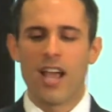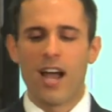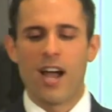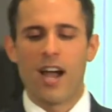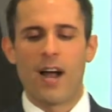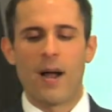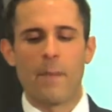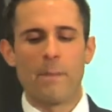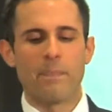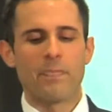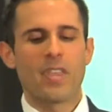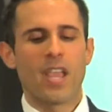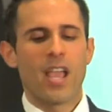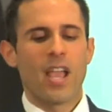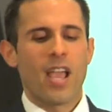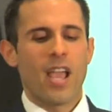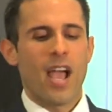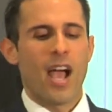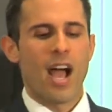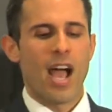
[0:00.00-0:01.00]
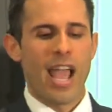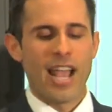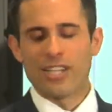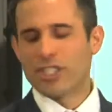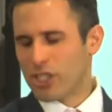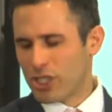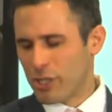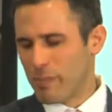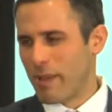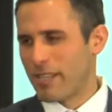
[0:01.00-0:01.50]
and
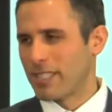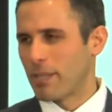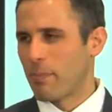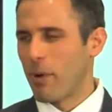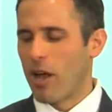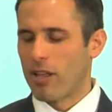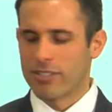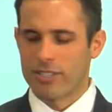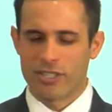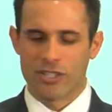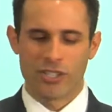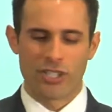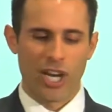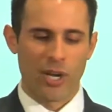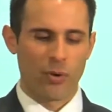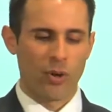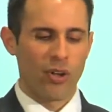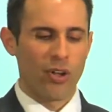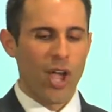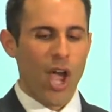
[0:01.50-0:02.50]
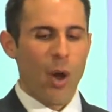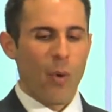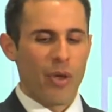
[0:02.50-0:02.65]
just domestic politics in general.